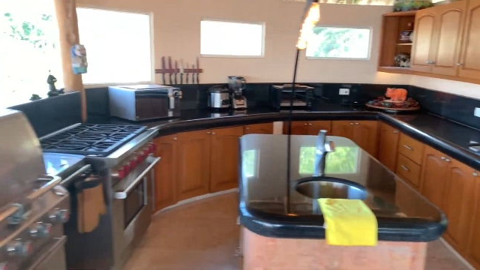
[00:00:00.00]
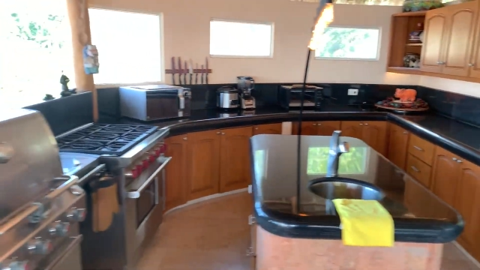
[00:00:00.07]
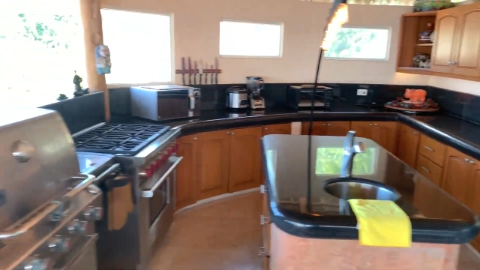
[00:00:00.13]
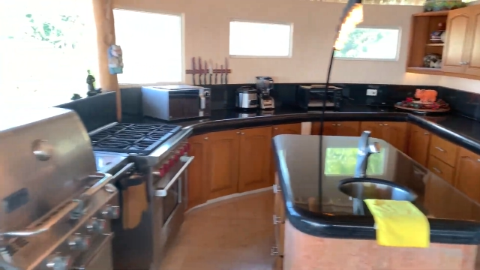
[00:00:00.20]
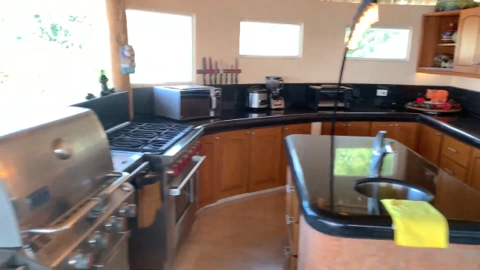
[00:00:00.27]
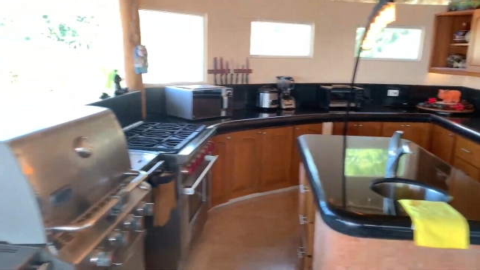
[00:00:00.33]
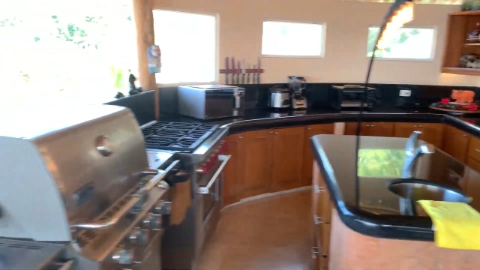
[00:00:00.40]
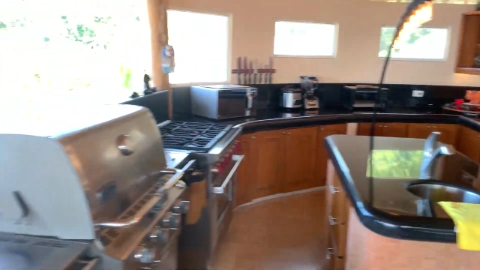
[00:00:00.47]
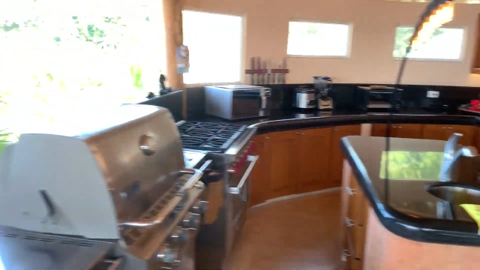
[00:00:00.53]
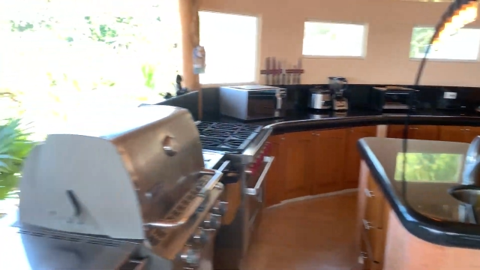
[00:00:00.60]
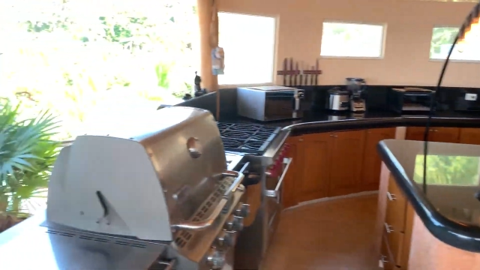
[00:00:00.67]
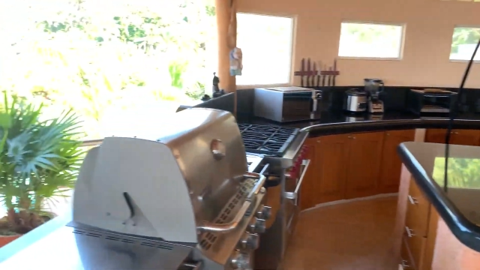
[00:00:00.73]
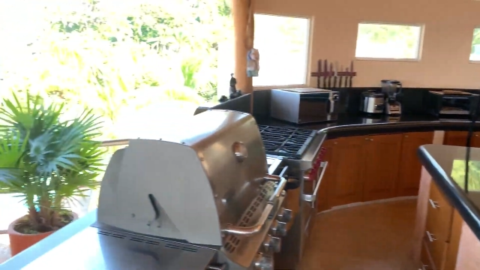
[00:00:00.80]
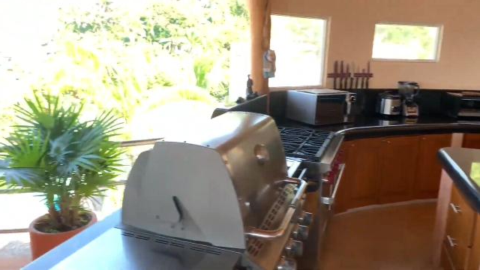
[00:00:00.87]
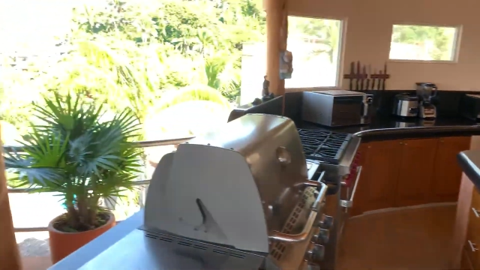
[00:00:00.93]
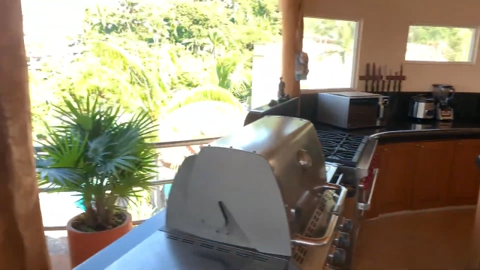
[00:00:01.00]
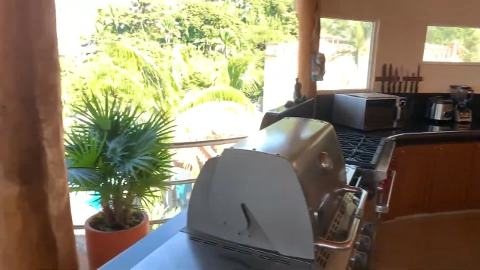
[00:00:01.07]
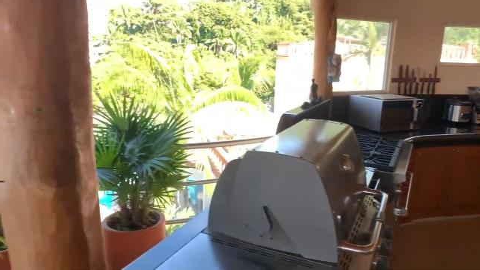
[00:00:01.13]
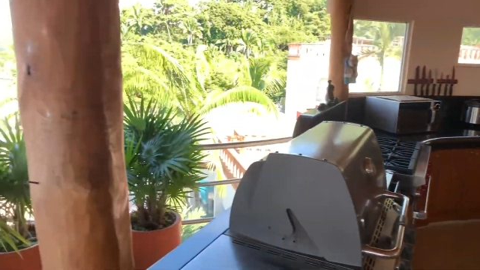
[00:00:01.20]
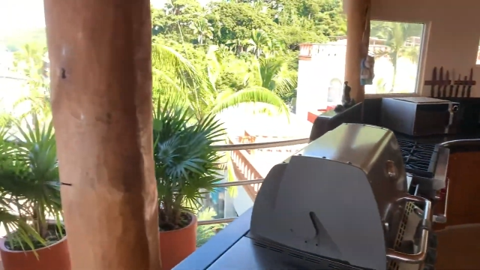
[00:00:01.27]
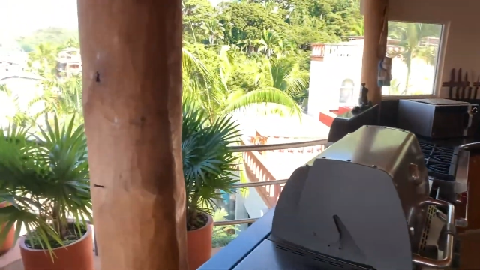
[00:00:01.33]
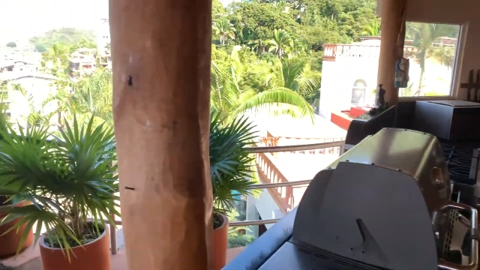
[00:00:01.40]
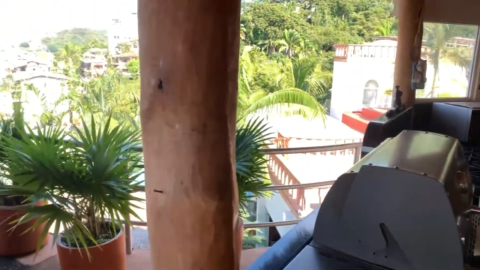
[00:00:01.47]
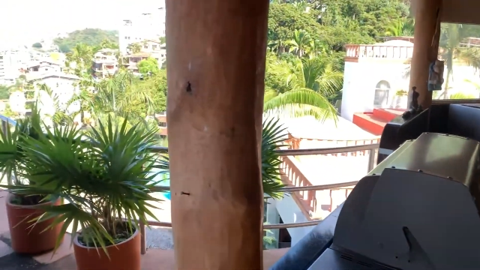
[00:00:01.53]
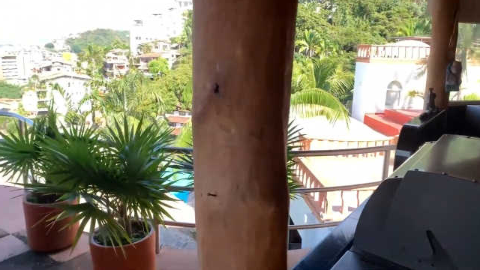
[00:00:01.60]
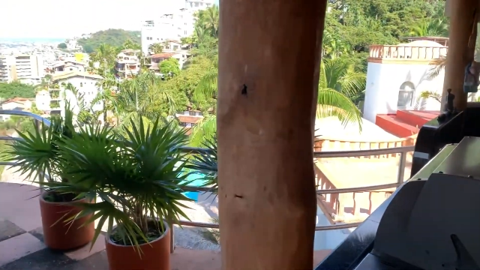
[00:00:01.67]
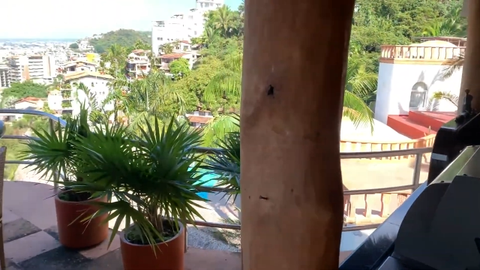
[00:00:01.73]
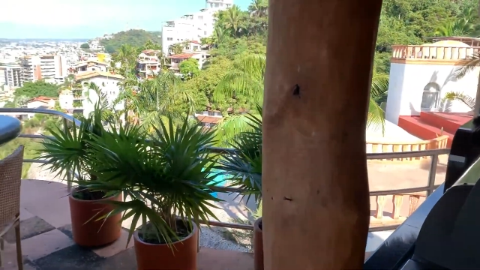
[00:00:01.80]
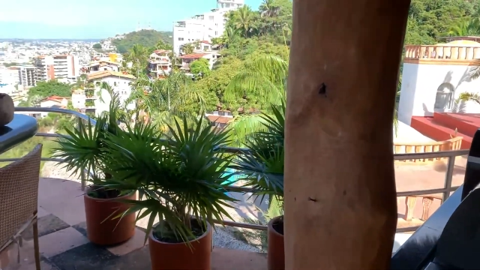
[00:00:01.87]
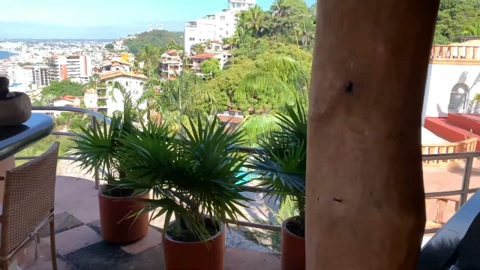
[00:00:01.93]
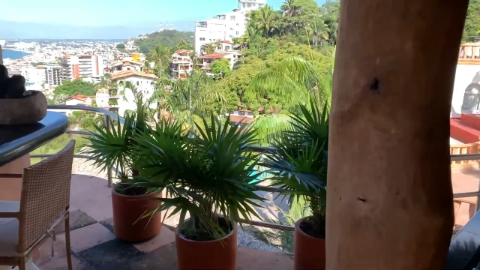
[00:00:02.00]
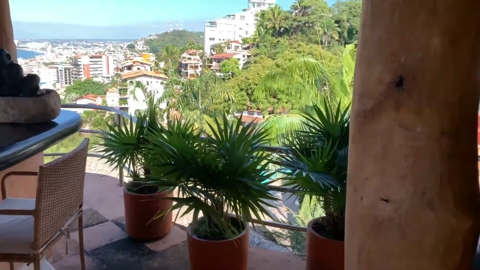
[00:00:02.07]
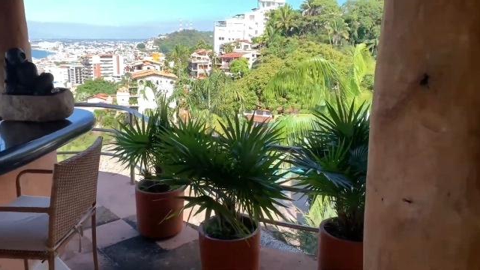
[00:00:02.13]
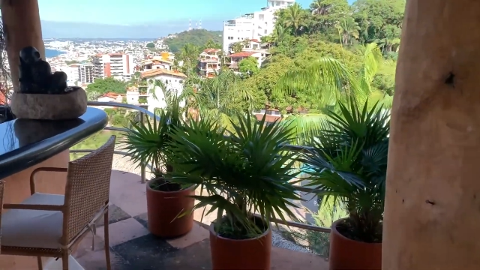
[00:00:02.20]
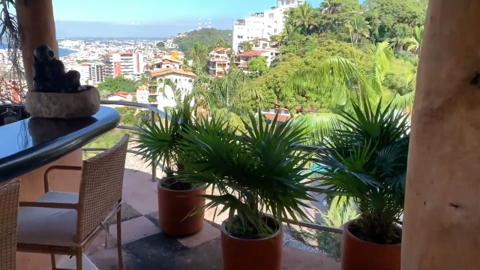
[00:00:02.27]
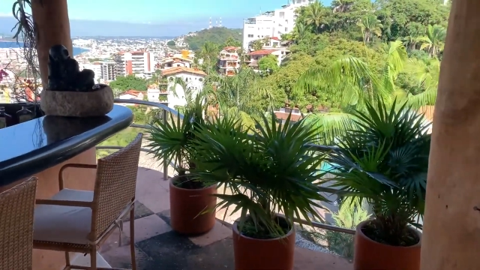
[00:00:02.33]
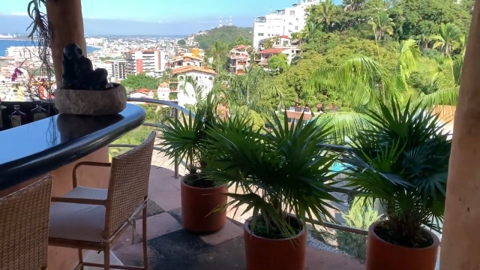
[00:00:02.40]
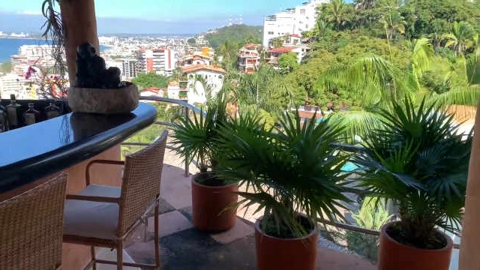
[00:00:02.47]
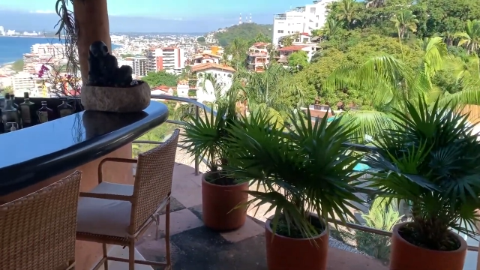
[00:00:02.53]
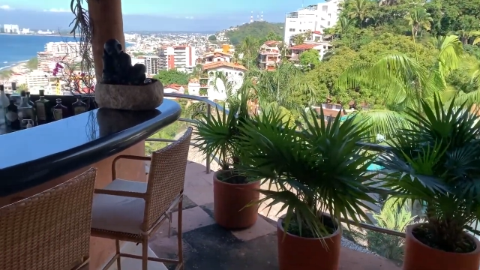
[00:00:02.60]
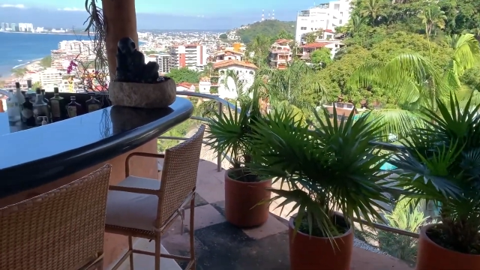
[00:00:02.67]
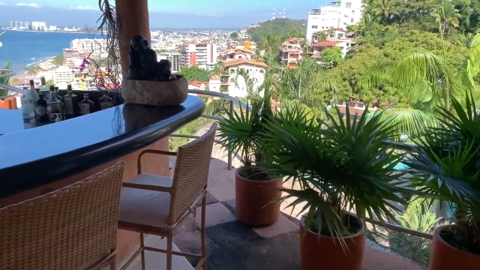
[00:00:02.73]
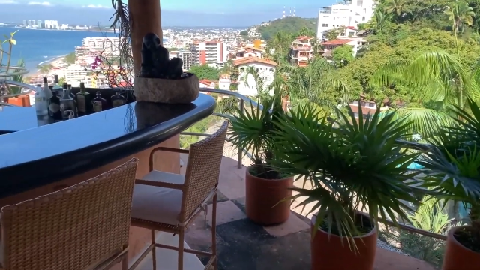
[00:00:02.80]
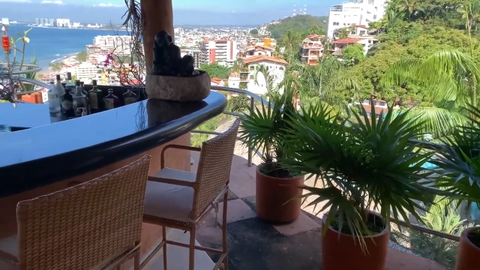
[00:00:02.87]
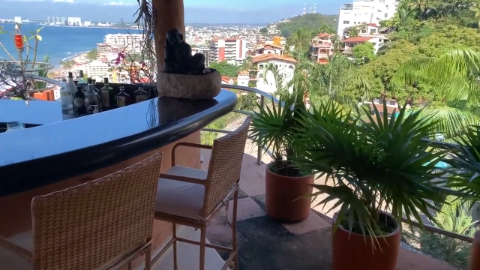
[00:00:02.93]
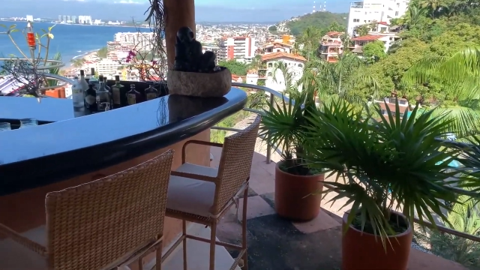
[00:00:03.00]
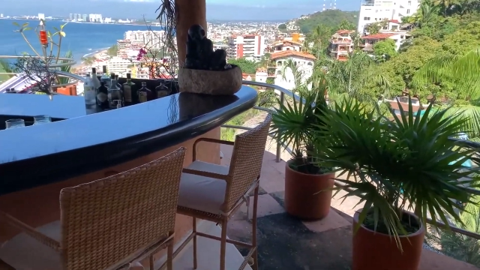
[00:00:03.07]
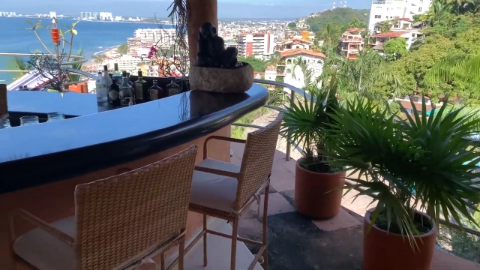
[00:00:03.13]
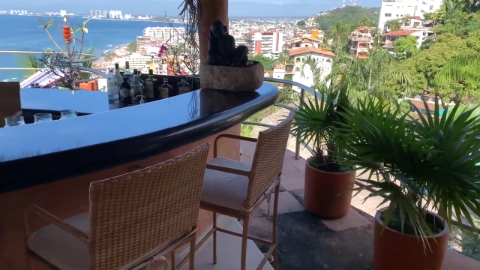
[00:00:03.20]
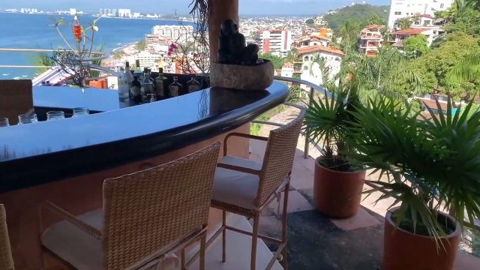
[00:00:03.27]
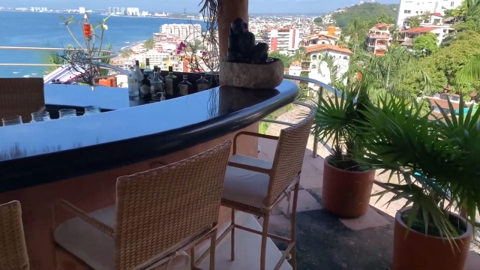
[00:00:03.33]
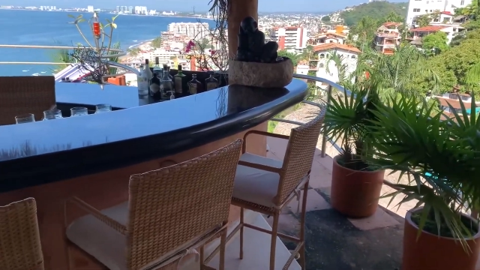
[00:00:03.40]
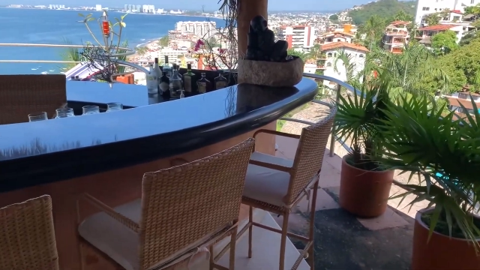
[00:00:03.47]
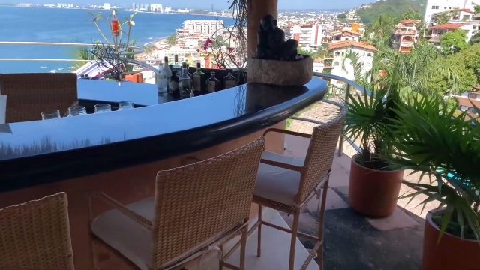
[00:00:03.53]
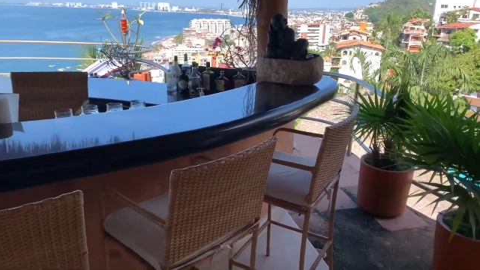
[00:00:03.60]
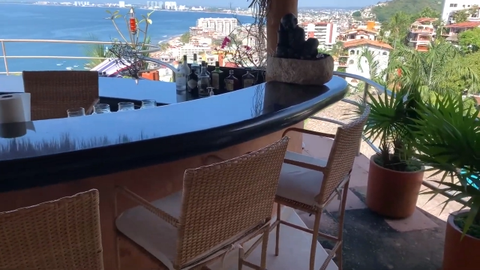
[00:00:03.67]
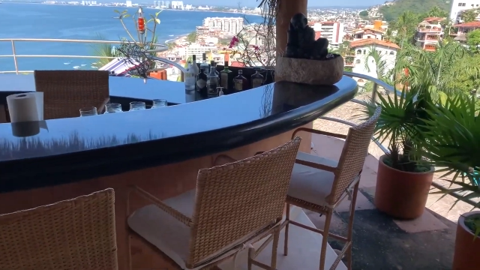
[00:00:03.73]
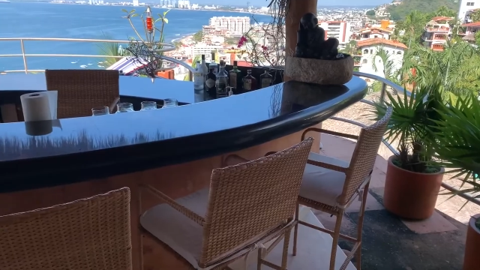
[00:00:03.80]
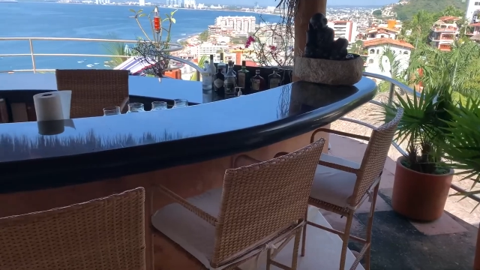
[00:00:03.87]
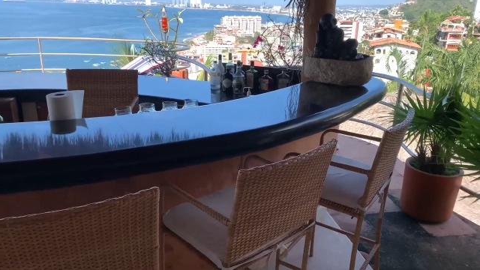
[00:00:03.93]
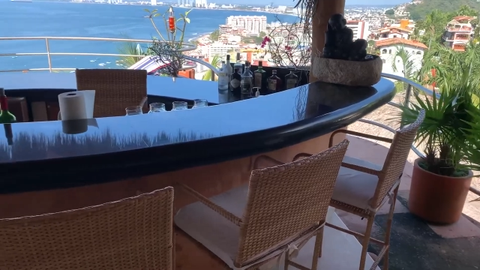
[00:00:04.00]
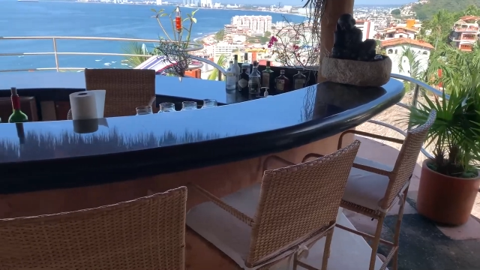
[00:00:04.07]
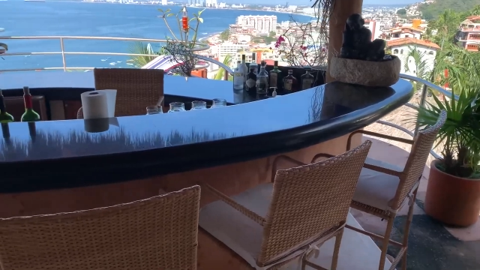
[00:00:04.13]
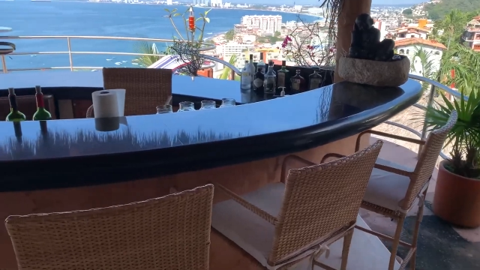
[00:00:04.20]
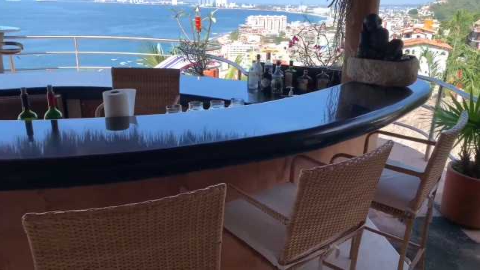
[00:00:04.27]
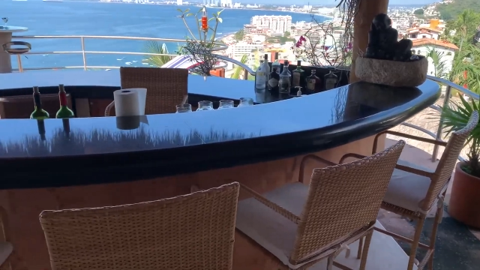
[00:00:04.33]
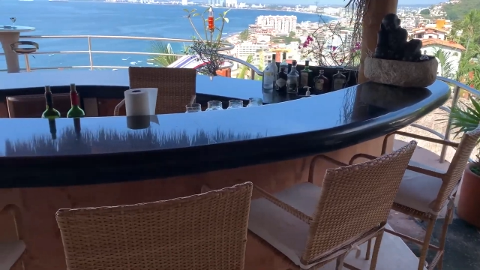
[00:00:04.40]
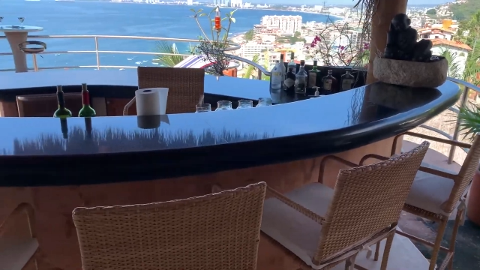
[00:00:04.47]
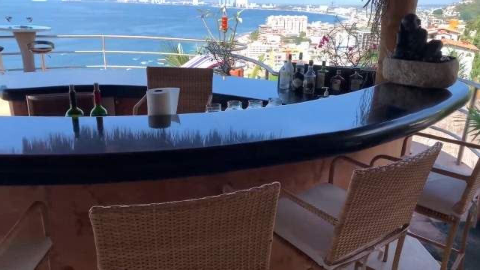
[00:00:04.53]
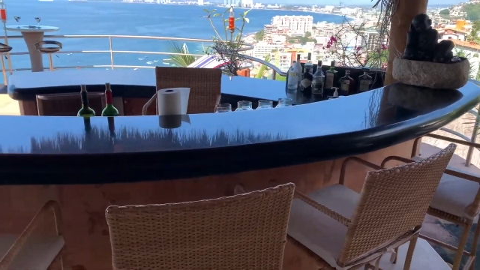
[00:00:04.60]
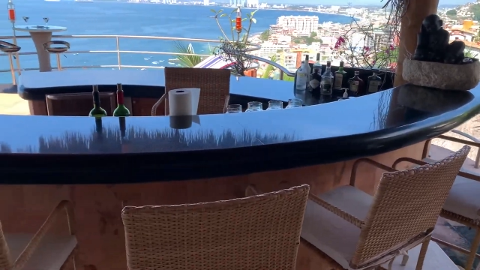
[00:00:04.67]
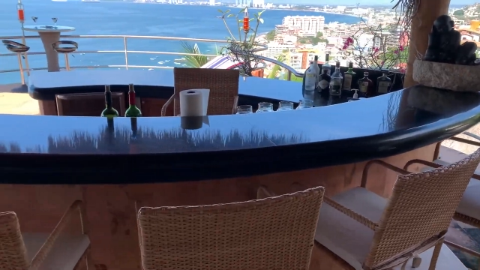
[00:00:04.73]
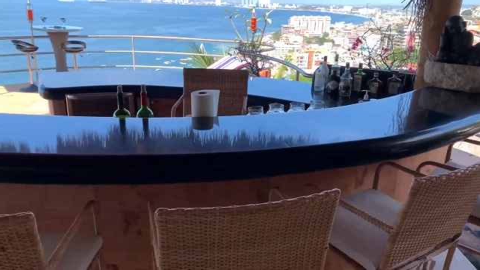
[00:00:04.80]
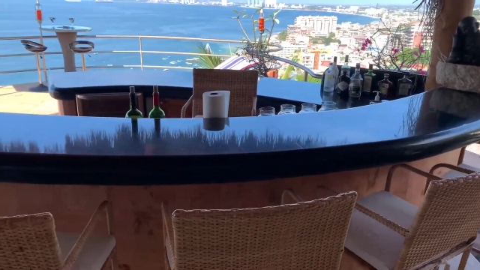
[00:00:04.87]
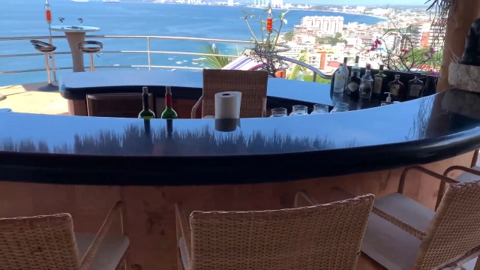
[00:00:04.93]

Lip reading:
[unreadable: no face in view]